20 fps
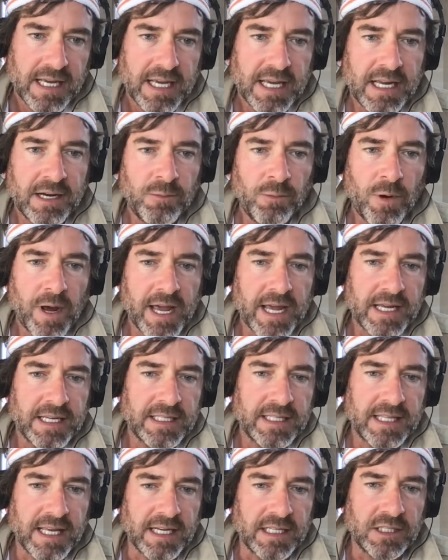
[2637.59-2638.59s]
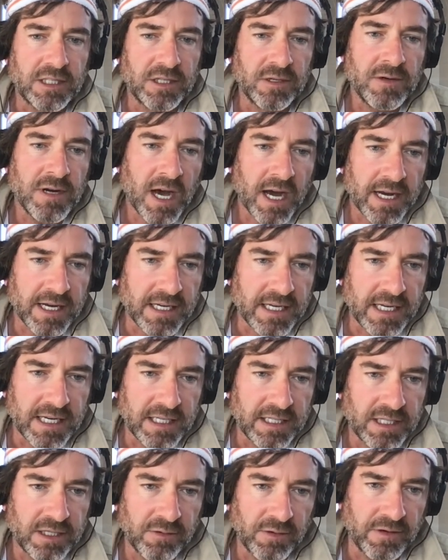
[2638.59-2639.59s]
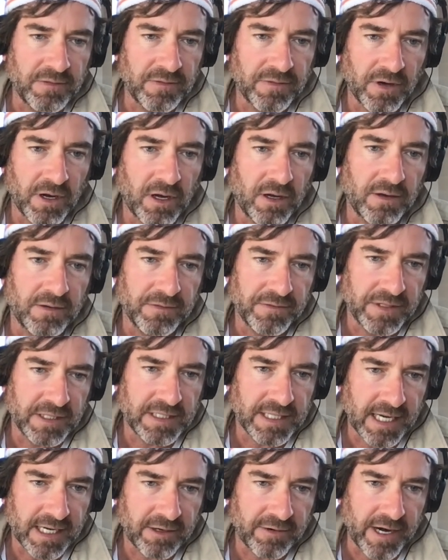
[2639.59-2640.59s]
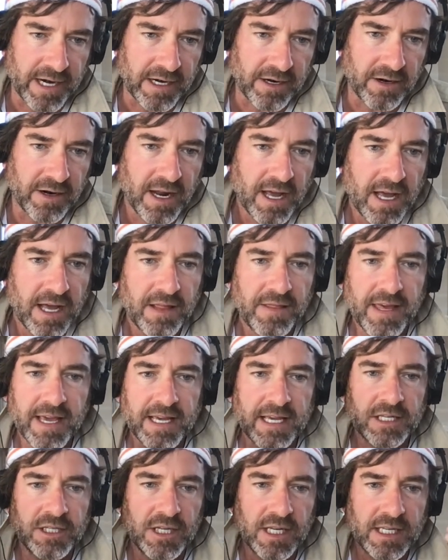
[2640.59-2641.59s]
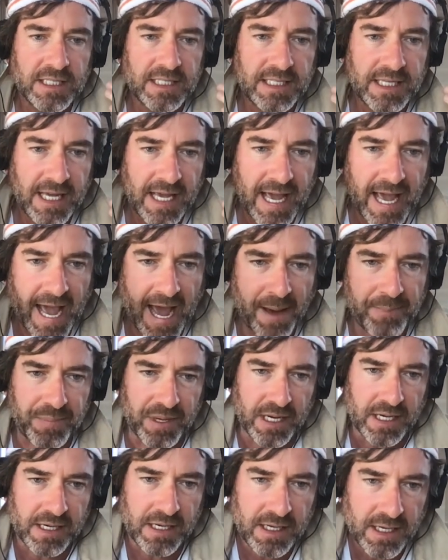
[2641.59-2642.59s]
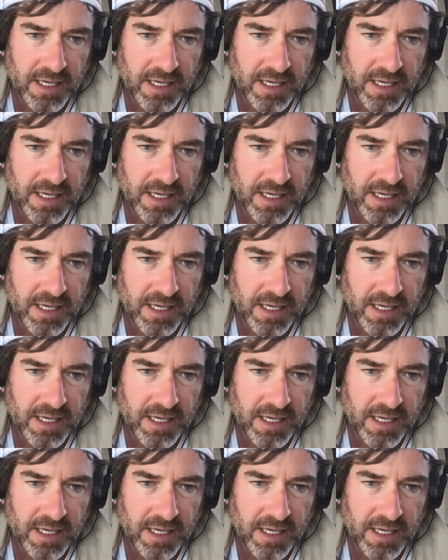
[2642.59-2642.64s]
in ways that do not need to involve the decorator. They can just happen.